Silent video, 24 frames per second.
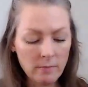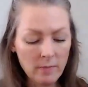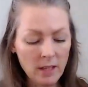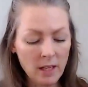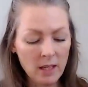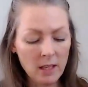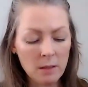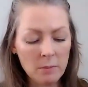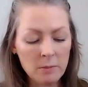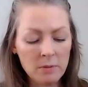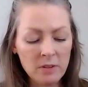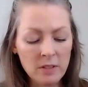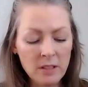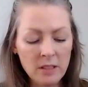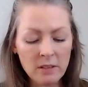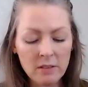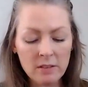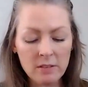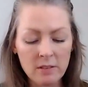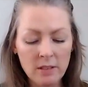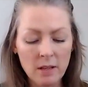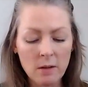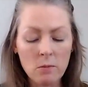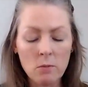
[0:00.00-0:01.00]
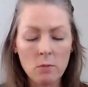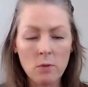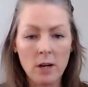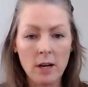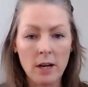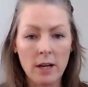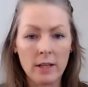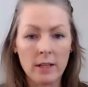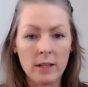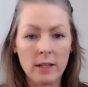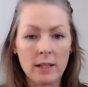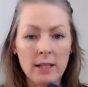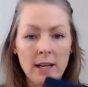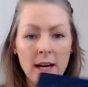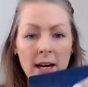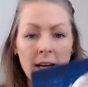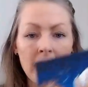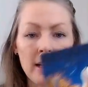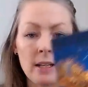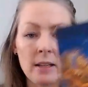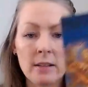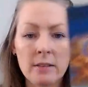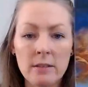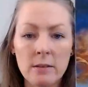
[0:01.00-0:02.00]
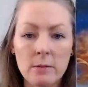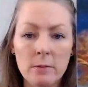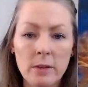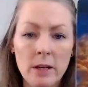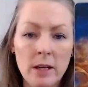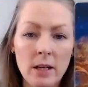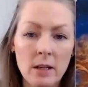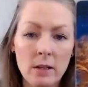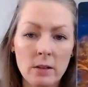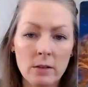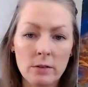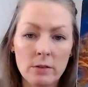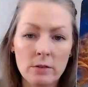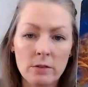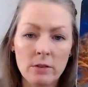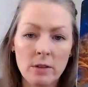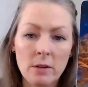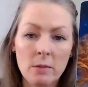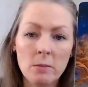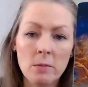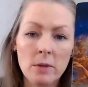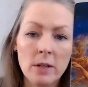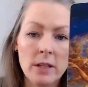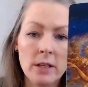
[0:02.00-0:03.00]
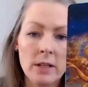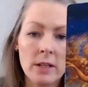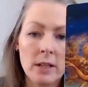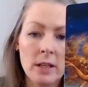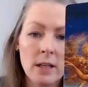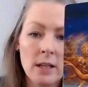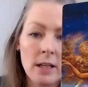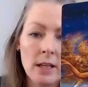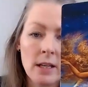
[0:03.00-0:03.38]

And I'm seeing someone guiding someone else, someone,